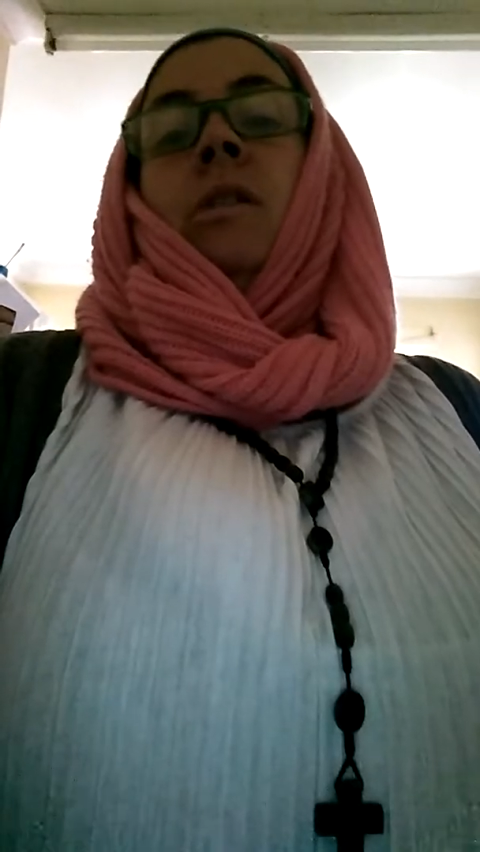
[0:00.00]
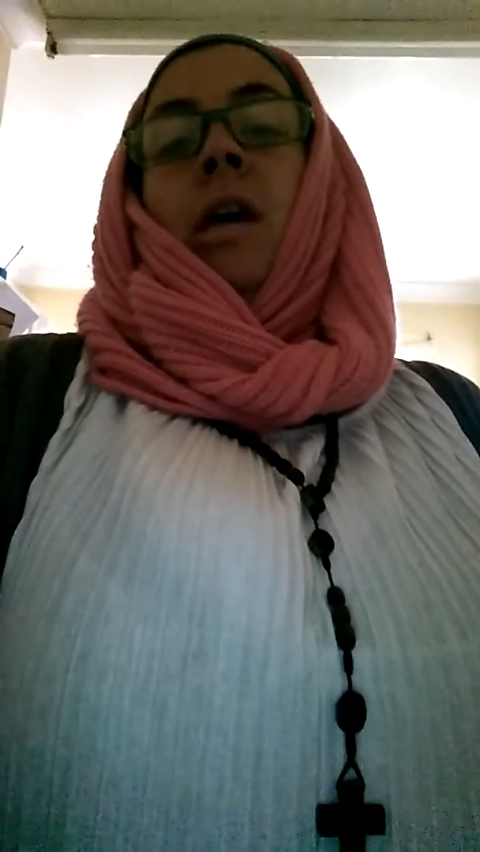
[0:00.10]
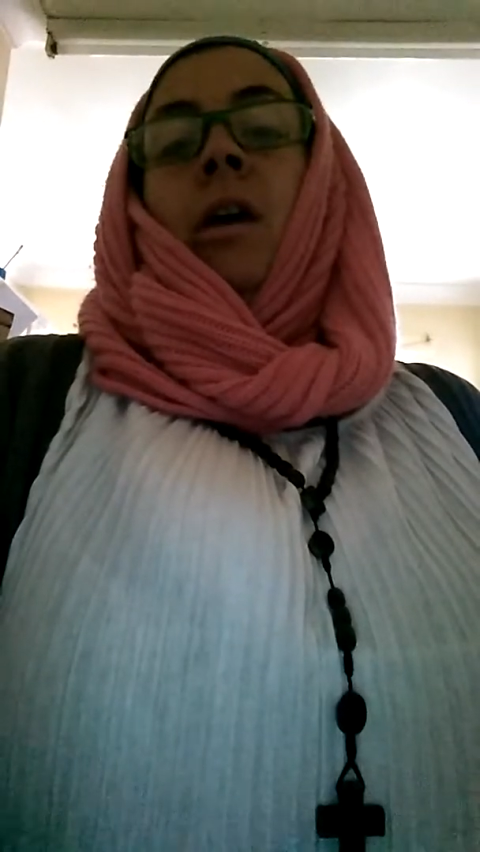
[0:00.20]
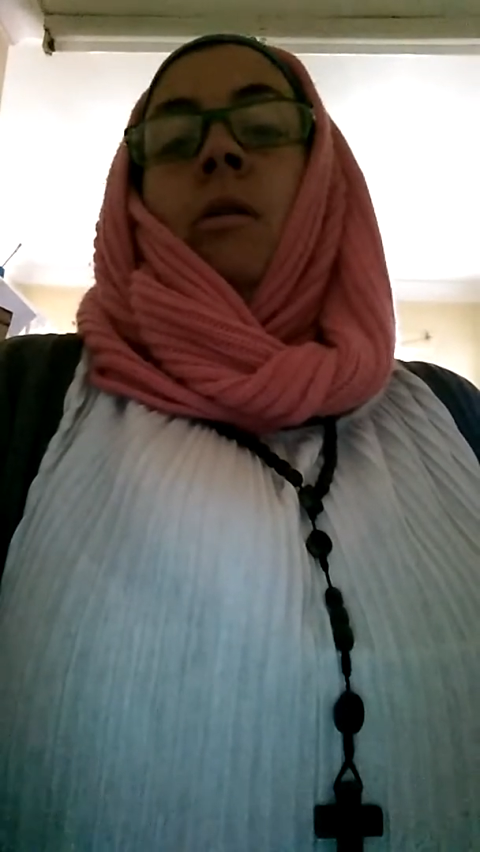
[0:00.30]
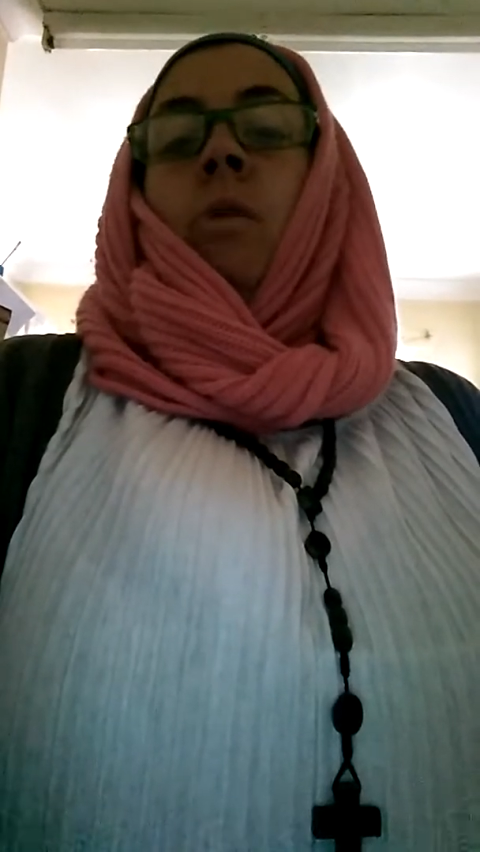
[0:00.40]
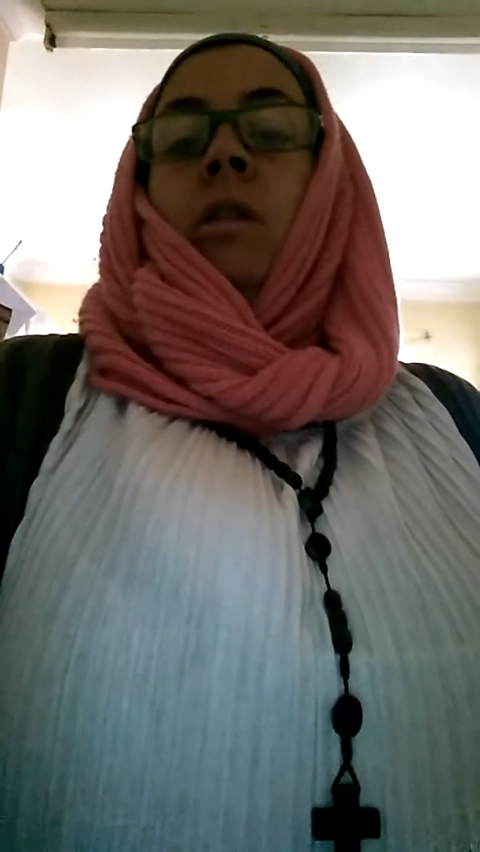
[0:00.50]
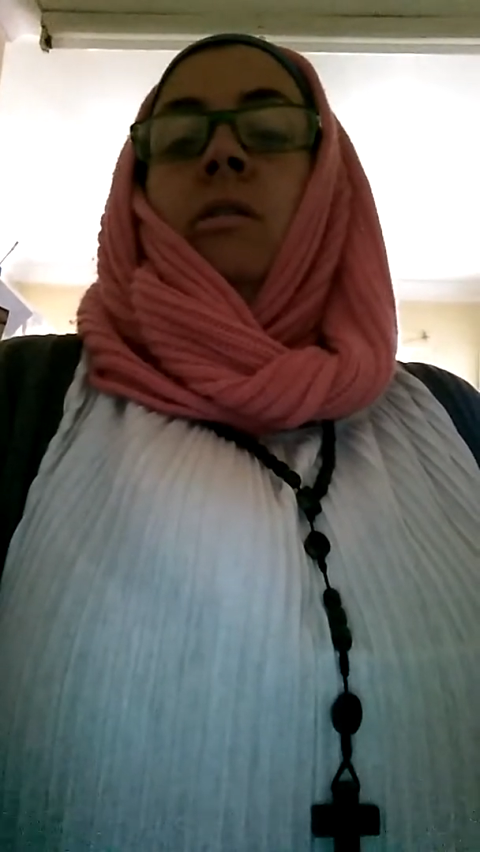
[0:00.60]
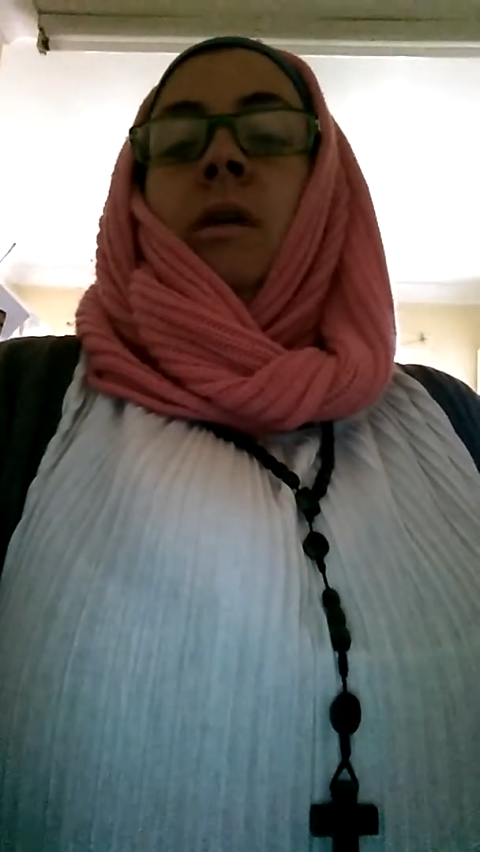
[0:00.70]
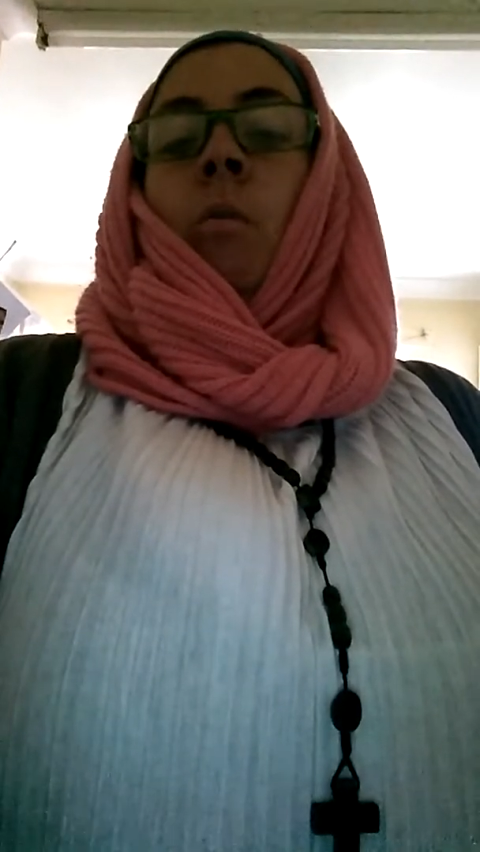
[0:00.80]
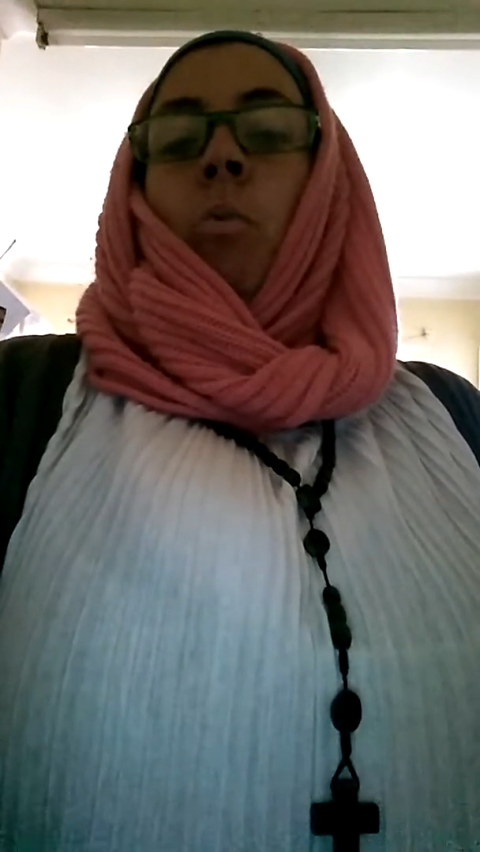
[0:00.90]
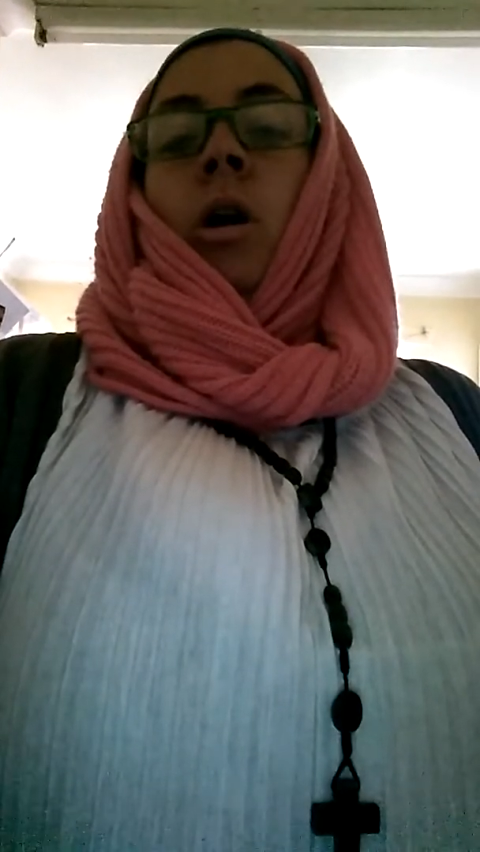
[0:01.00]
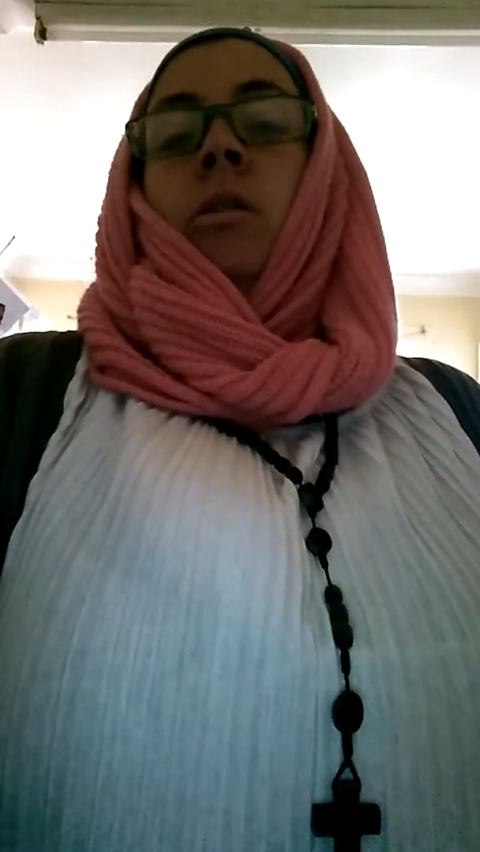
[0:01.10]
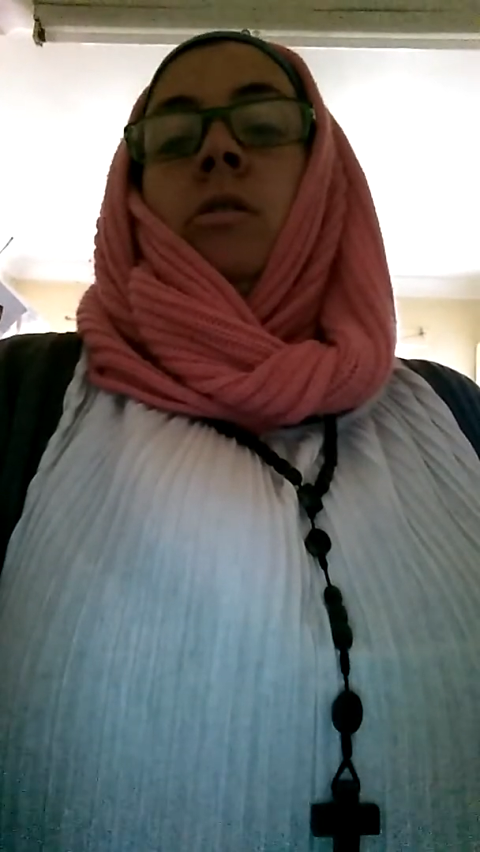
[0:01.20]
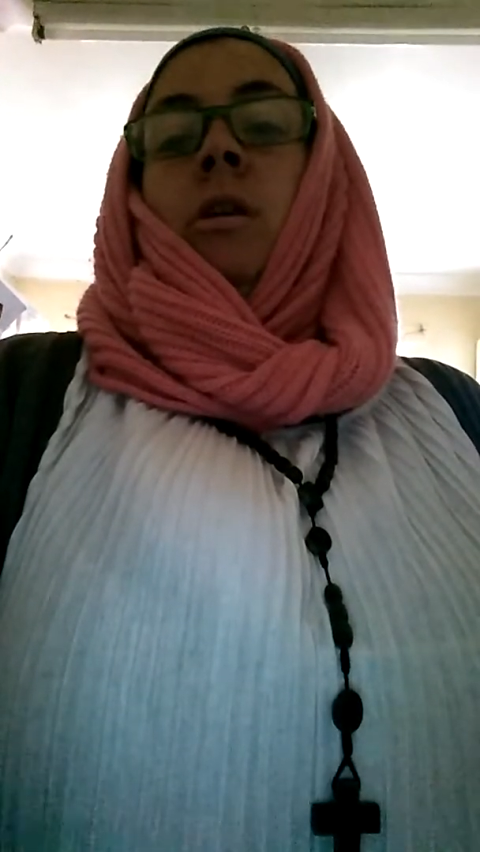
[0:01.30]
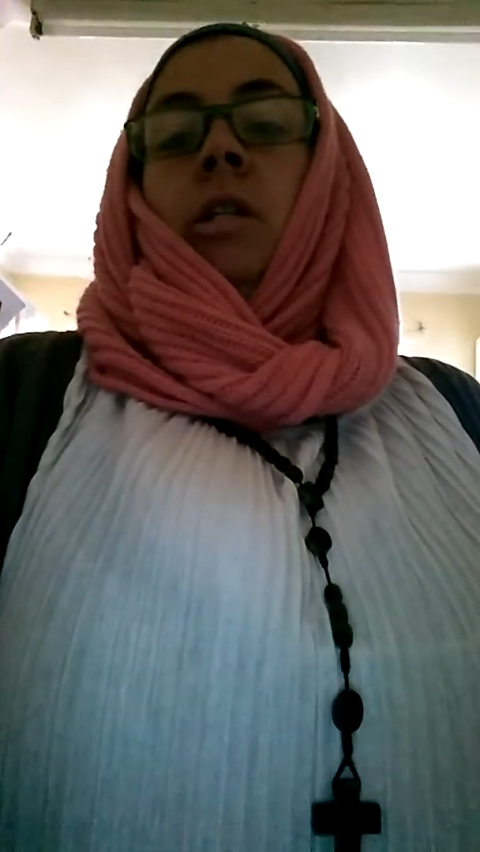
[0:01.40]
taken away the same way
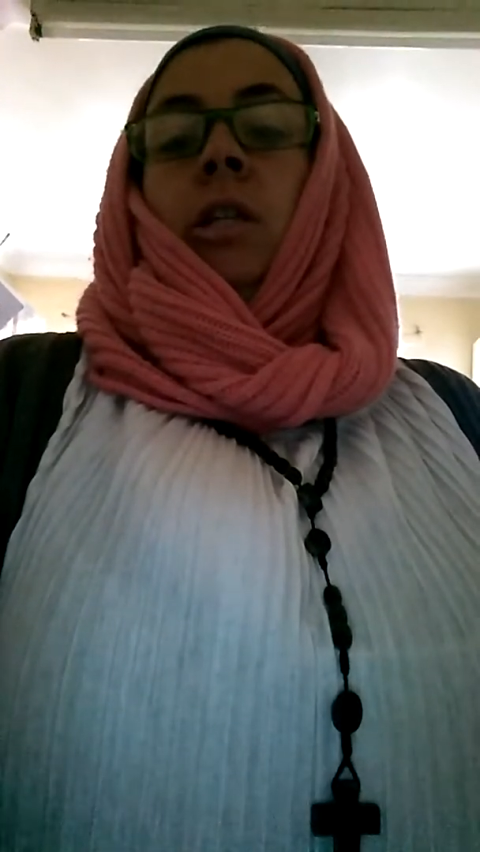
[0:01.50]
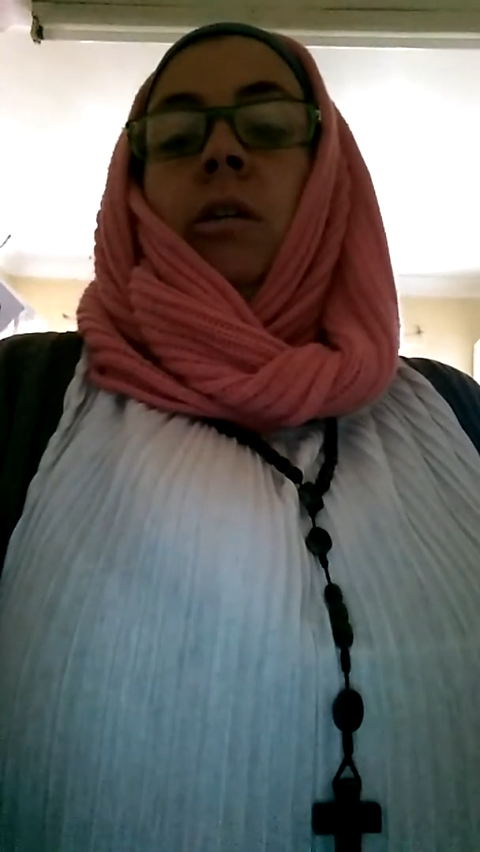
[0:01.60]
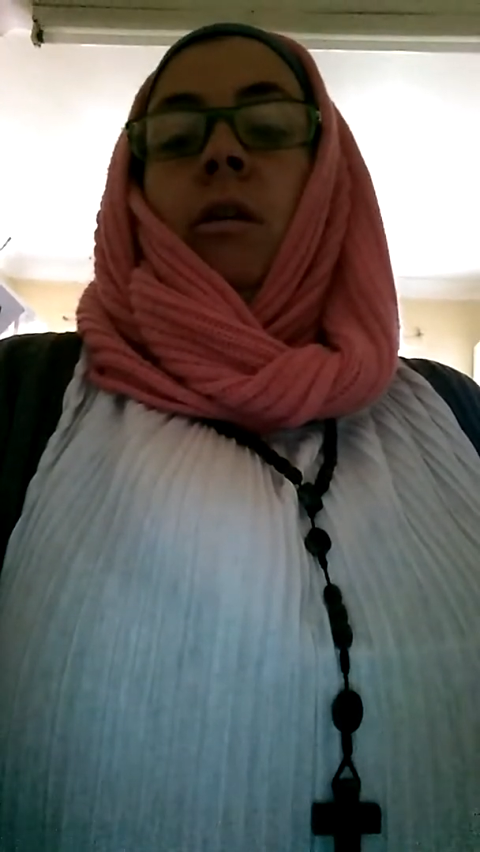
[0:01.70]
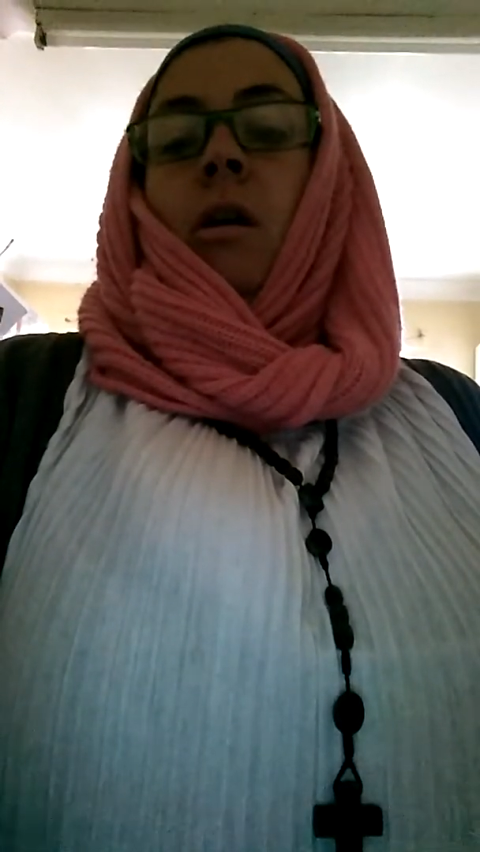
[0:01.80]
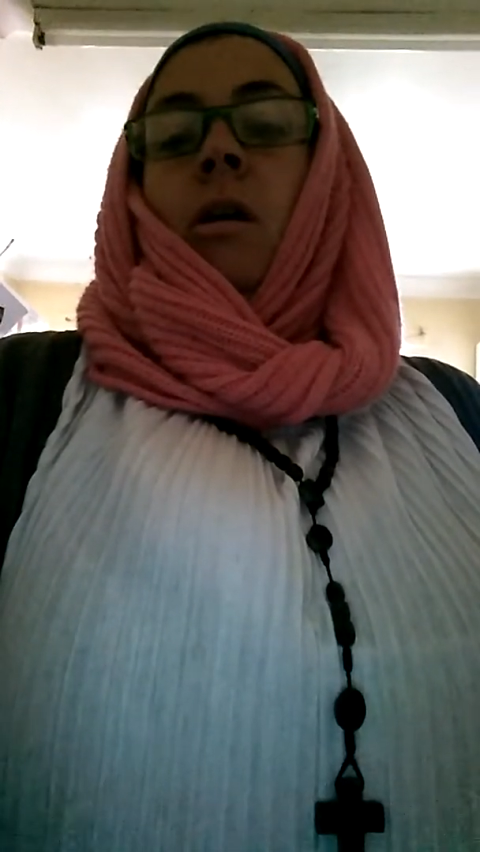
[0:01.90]
as I did,